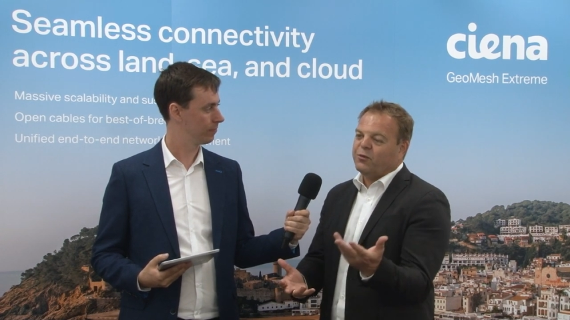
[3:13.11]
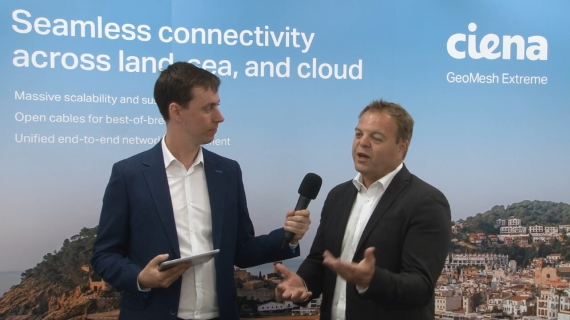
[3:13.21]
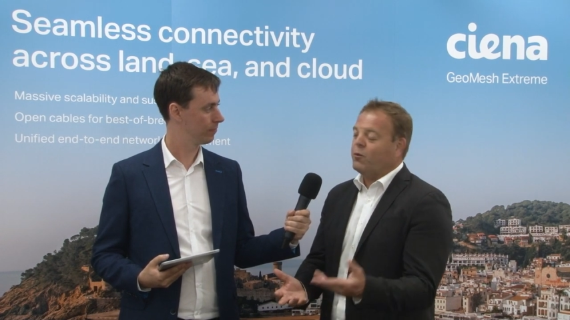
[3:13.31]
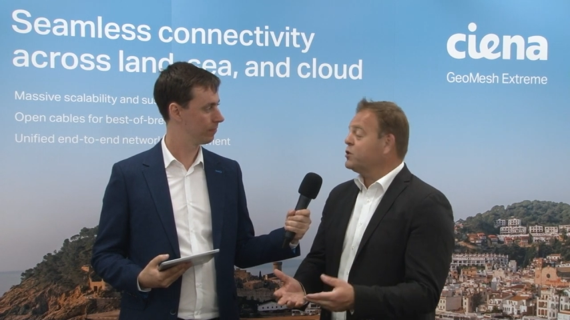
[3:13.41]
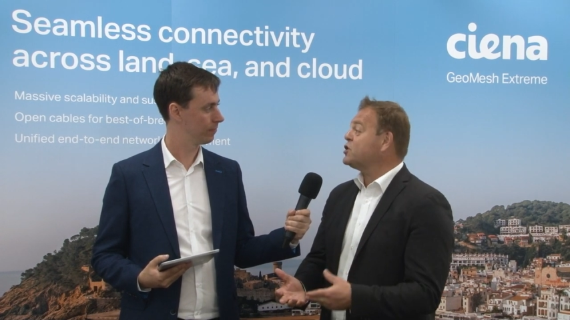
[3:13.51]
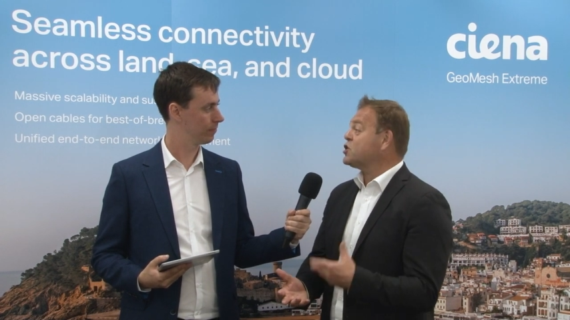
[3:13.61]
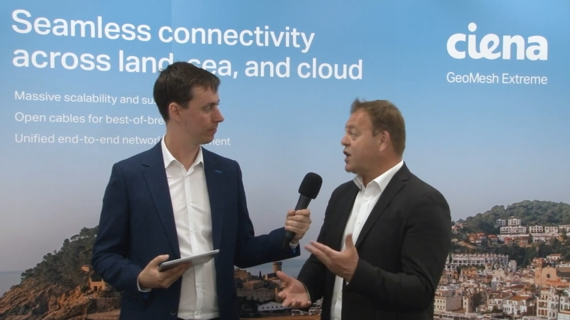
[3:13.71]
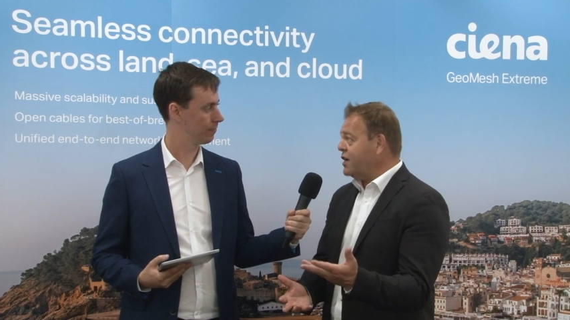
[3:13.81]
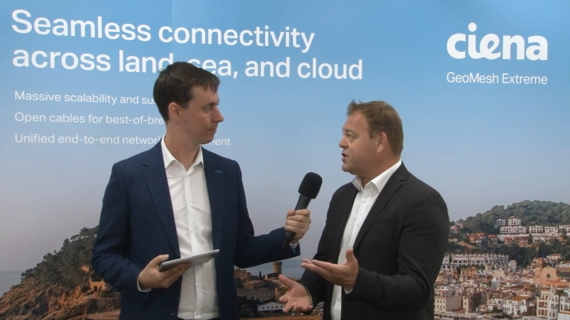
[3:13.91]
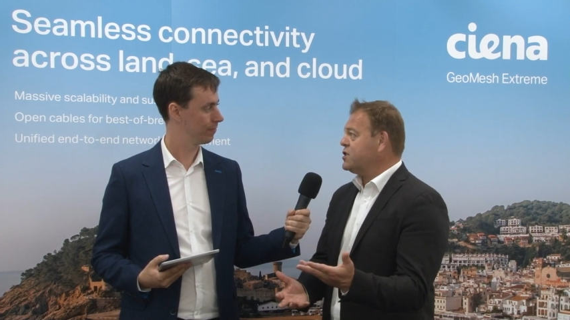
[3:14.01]
Speaker 1: there was a
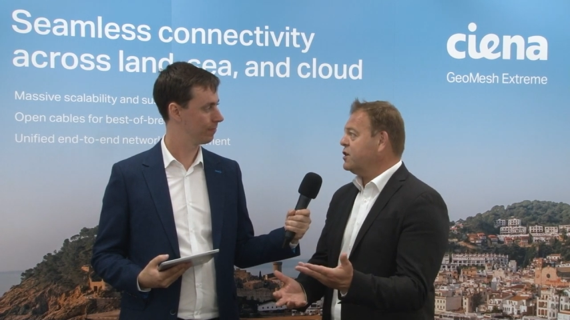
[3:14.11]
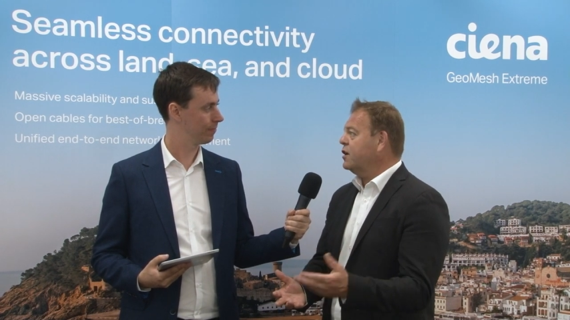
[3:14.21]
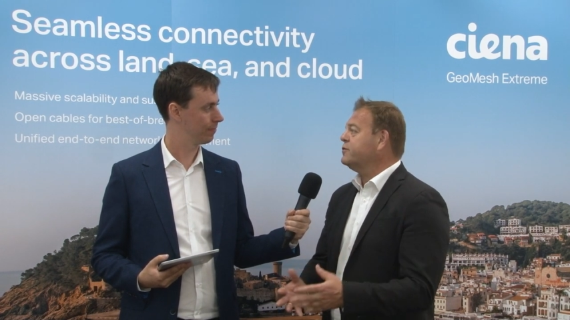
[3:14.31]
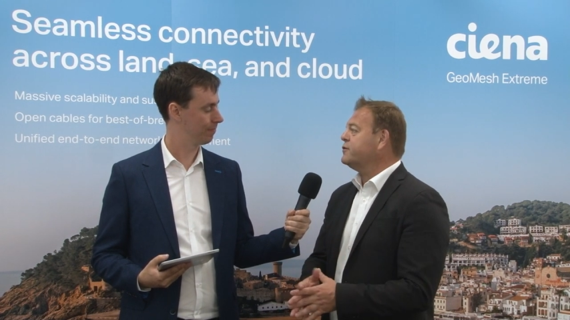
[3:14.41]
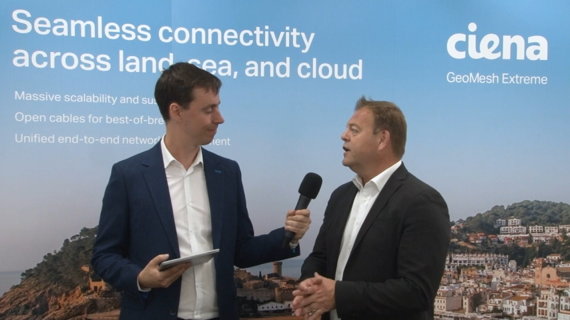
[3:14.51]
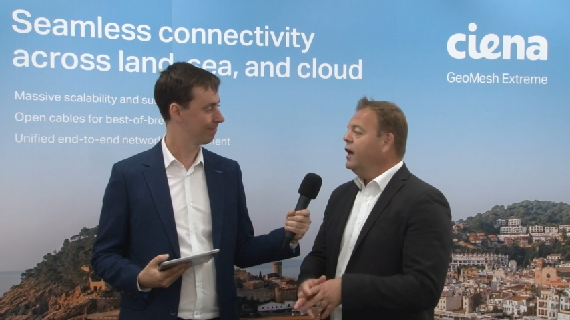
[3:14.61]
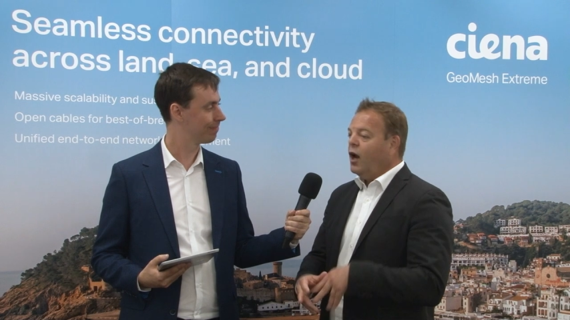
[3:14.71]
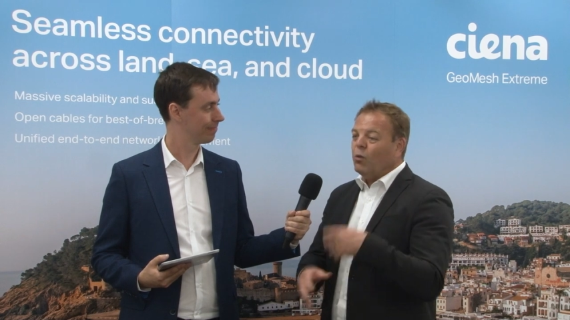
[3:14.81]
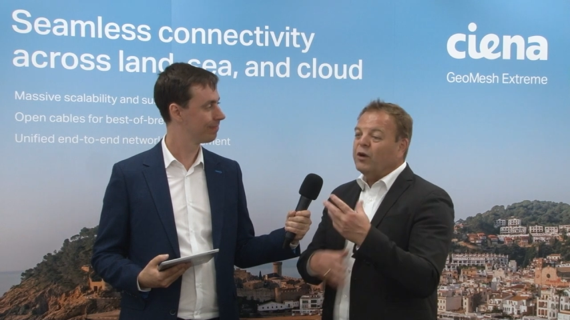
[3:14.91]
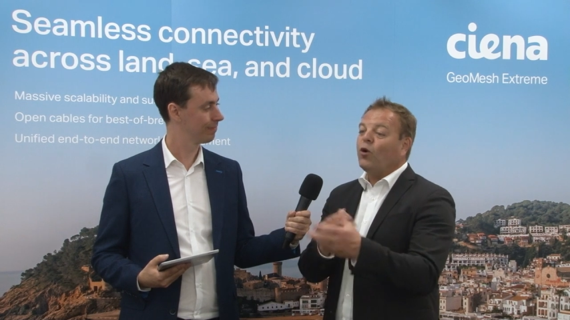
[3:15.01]
scarcity of
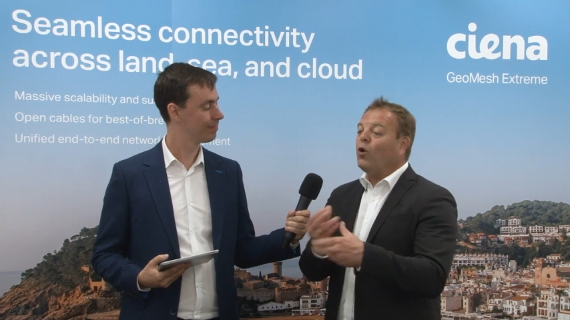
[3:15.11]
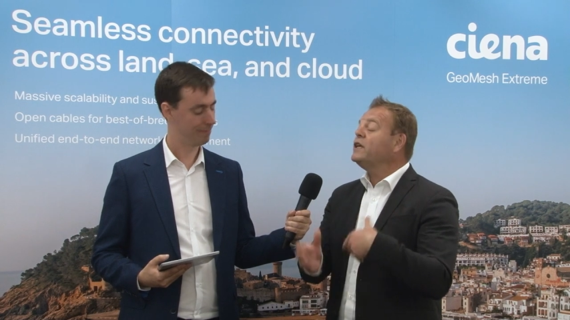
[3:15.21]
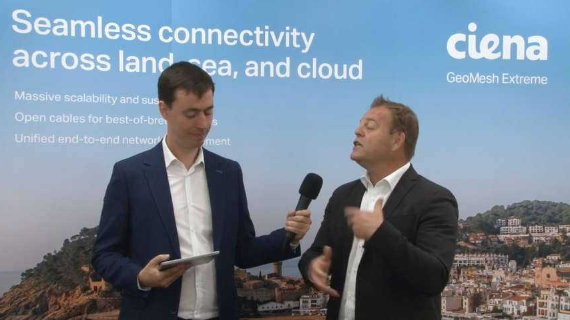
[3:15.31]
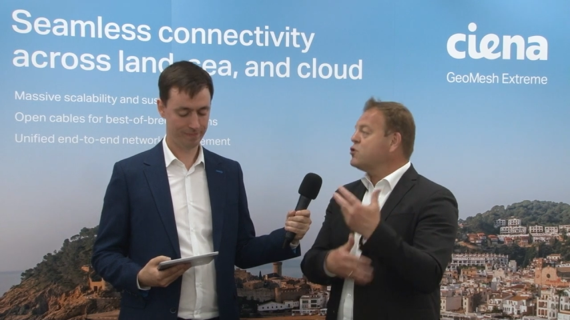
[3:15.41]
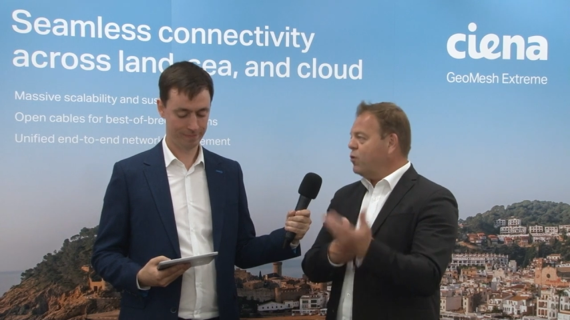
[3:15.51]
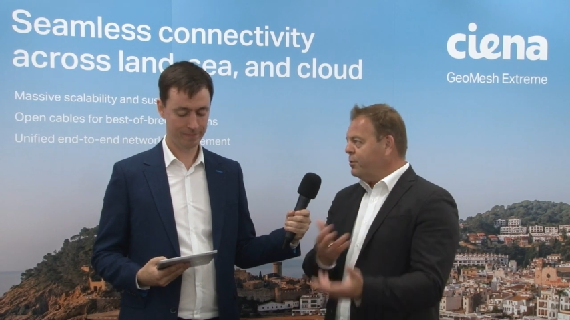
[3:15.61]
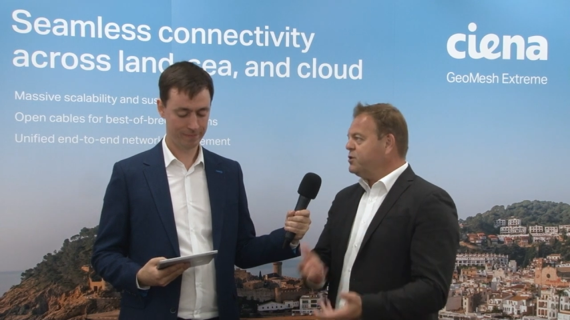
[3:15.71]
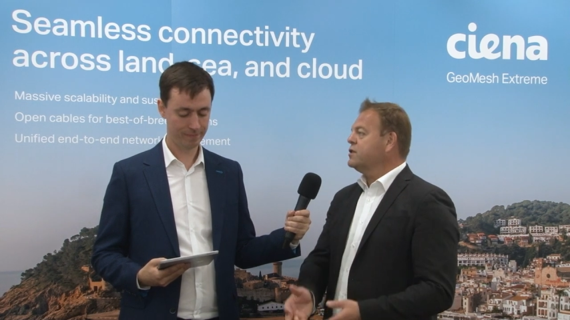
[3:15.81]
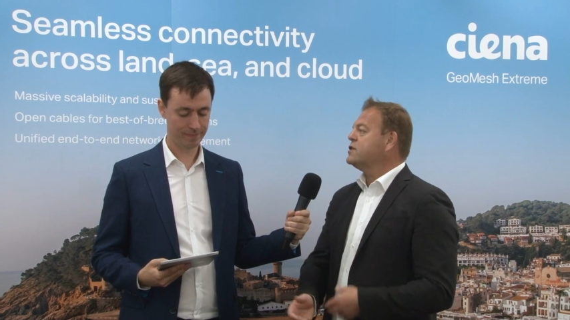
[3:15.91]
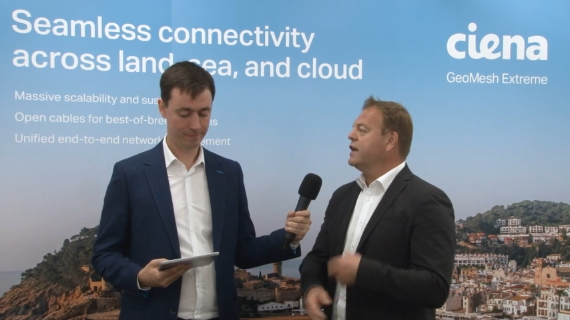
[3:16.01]
with all the
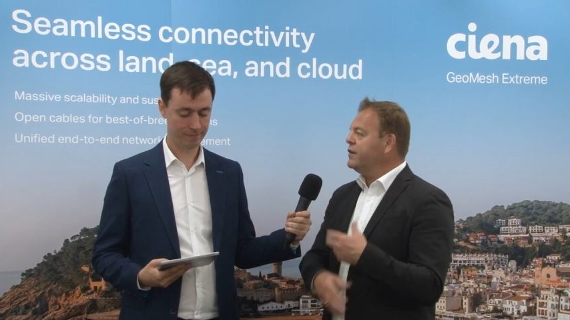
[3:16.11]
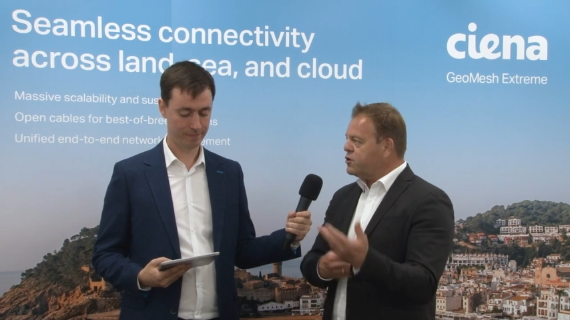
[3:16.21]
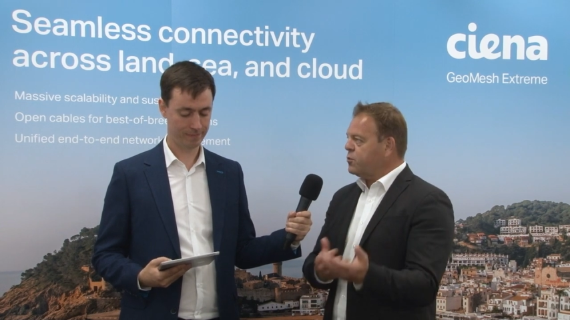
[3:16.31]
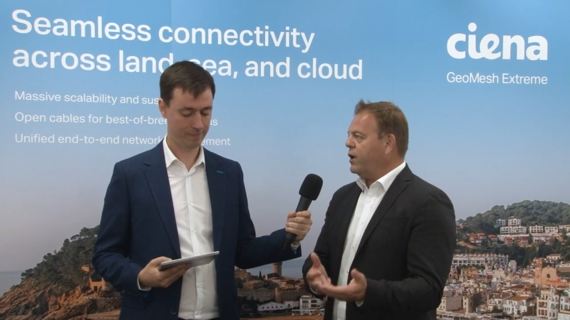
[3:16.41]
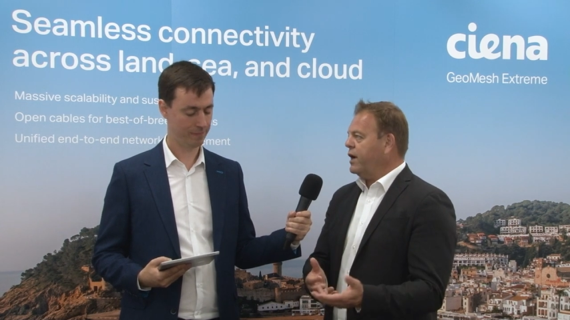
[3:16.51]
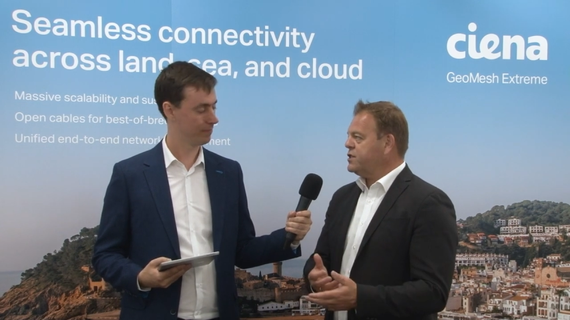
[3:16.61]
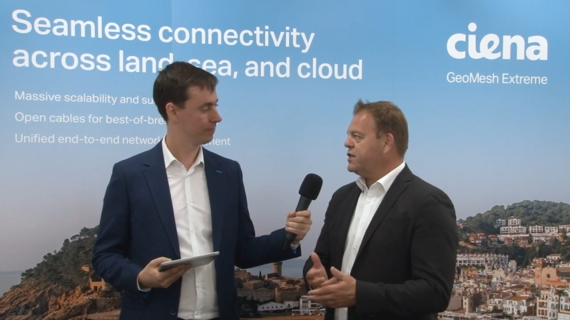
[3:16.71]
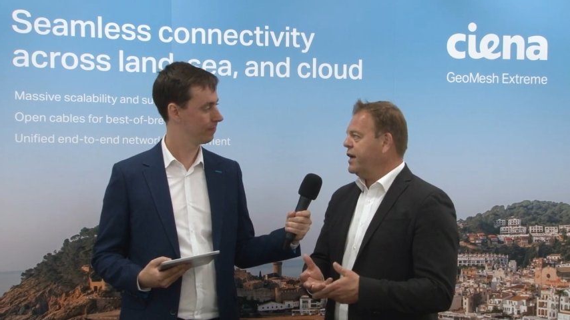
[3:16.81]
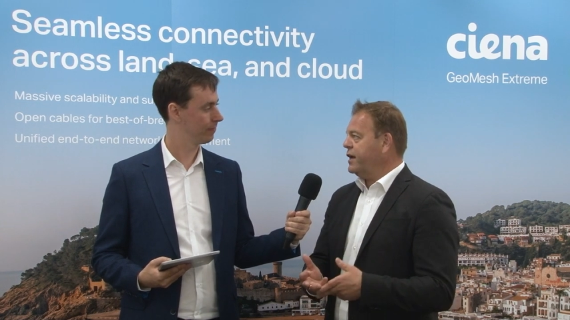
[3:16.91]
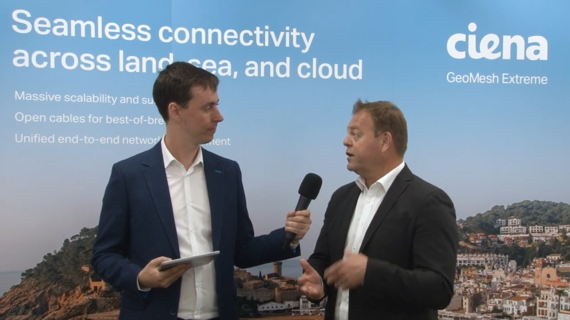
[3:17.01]
interruptions in the supply
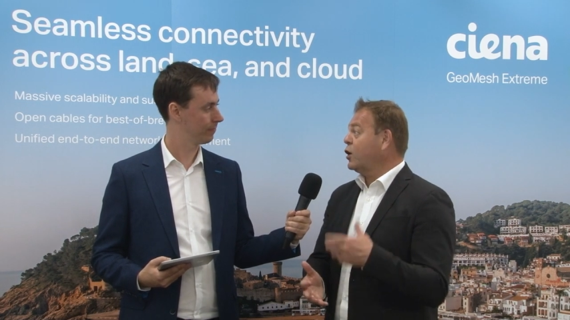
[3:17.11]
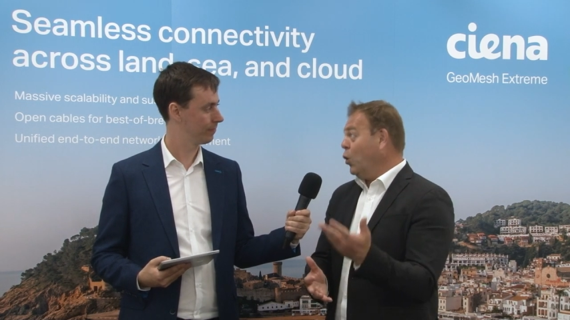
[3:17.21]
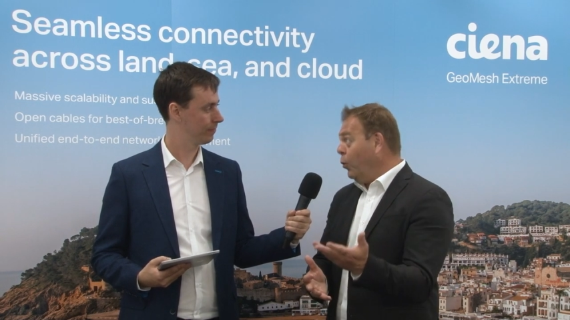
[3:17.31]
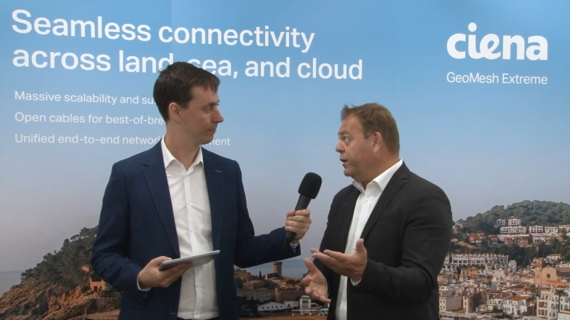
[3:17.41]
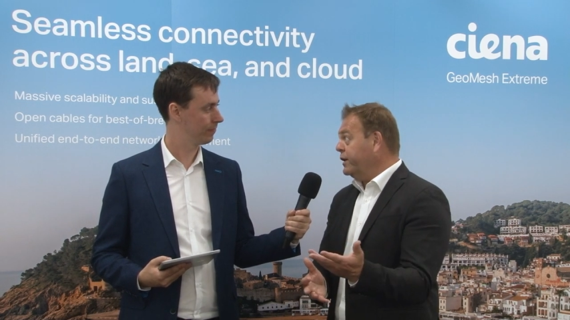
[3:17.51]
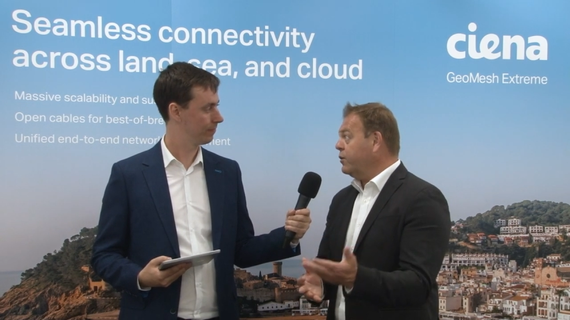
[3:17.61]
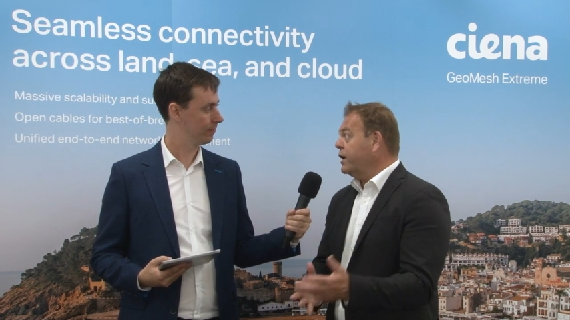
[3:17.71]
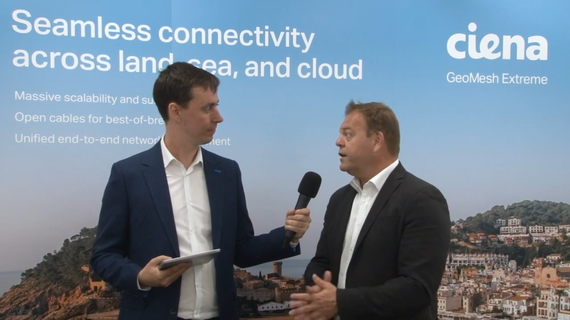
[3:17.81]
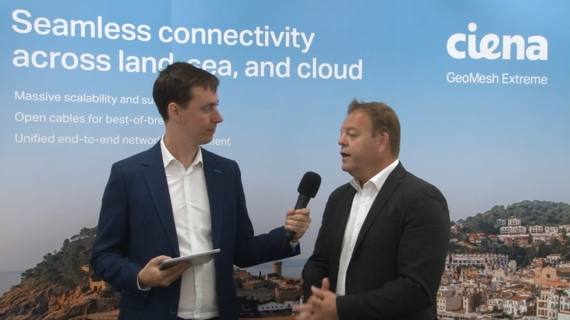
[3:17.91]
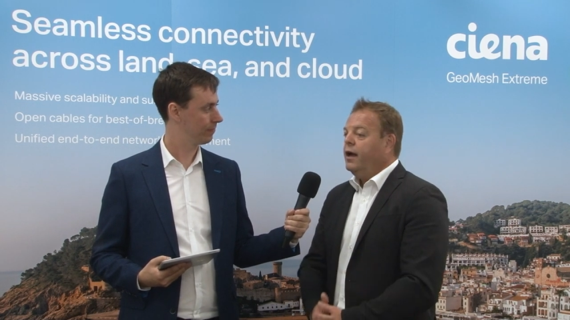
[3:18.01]
chain globally,
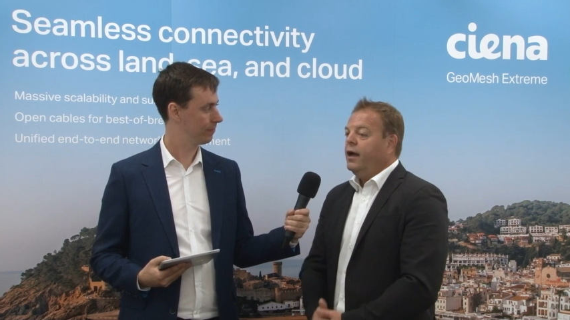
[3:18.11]
right?